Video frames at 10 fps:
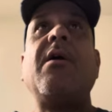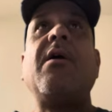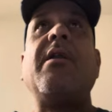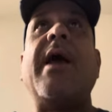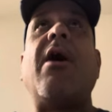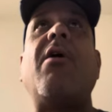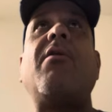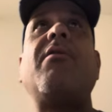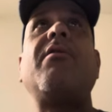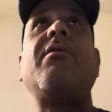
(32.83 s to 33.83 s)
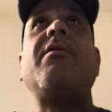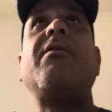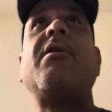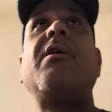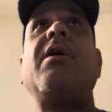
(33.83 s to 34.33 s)
Now,
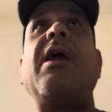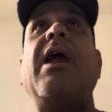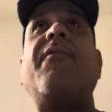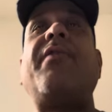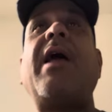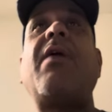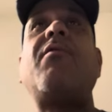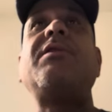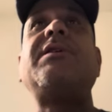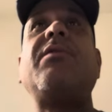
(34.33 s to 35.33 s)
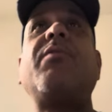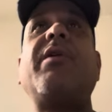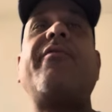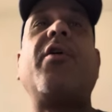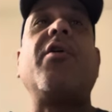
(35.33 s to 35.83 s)
if that was in
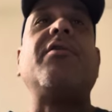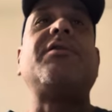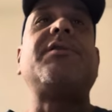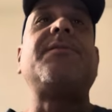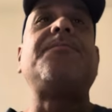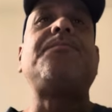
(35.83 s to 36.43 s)
reverse